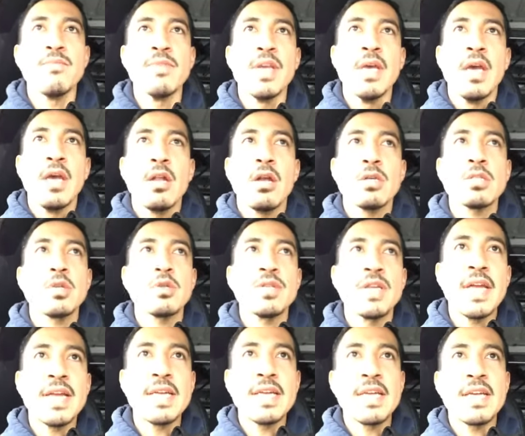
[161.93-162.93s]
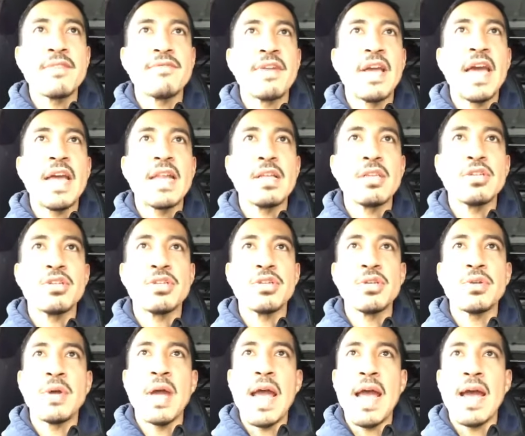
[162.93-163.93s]
and also taking advantage to
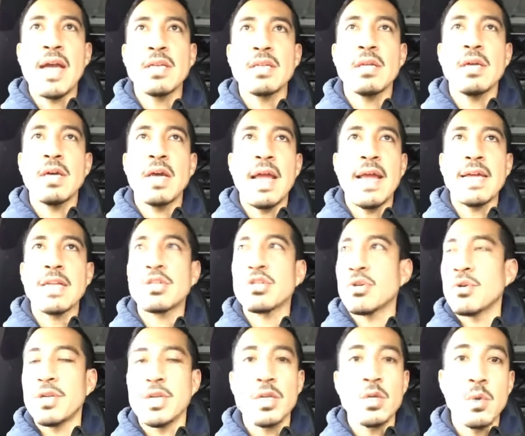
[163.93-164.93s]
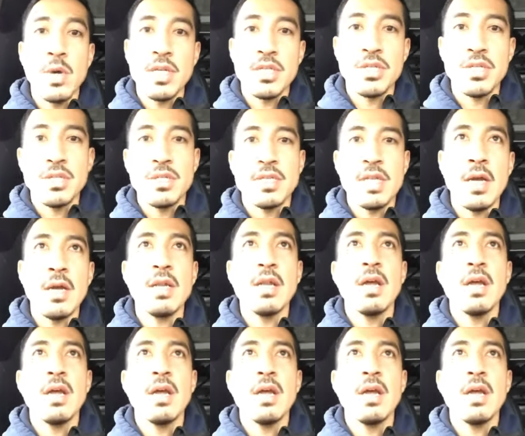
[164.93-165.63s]
answer any questions that